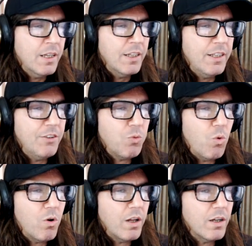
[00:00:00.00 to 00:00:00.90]
These
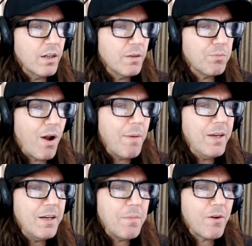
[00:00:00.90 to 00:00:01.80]
war, uh,
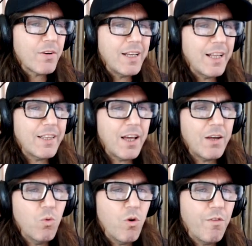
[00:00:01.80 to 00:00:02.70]
prominent American
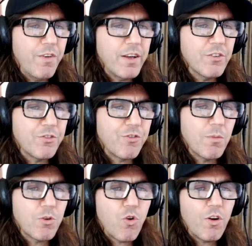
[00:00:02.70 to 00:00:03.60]
anti-war figures from
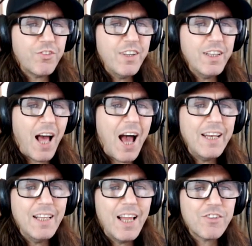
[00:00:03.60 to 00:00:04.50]
across the
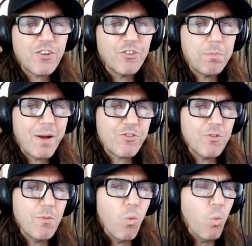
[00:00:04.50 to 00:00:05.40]
ideological
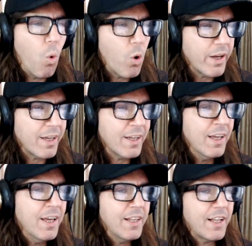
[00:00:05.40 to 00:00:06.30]
spectrum are warning
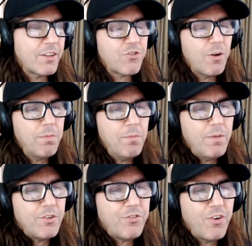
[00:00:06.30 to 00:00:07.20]
that the Trump
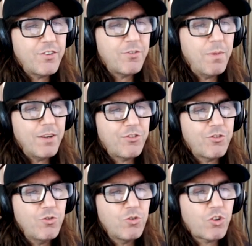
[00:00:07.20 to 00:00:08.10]
administration may
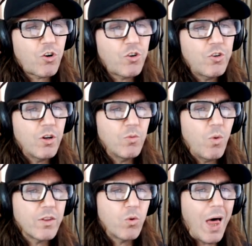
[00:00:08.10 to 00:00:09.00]
soon turn on
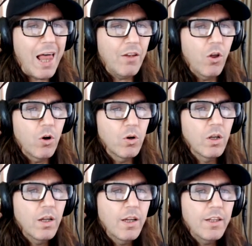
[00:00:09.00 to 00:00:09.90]
Juan Guaidó,
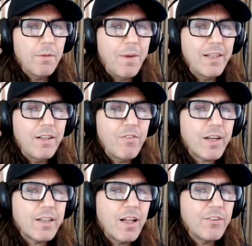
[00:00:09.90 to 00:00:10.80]
the man they
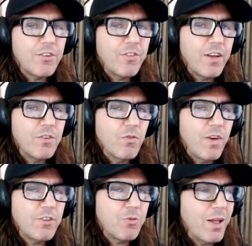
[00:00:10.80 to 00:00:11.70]
recognize as
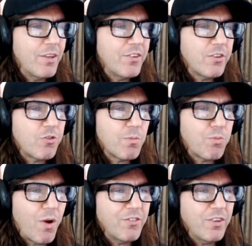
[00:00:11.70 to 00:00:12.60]
Venezuela's interim
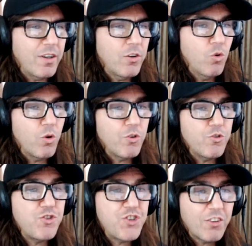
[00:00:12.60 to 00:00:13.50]
president, in order to
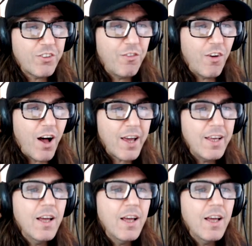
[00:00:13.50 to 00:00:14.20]
justify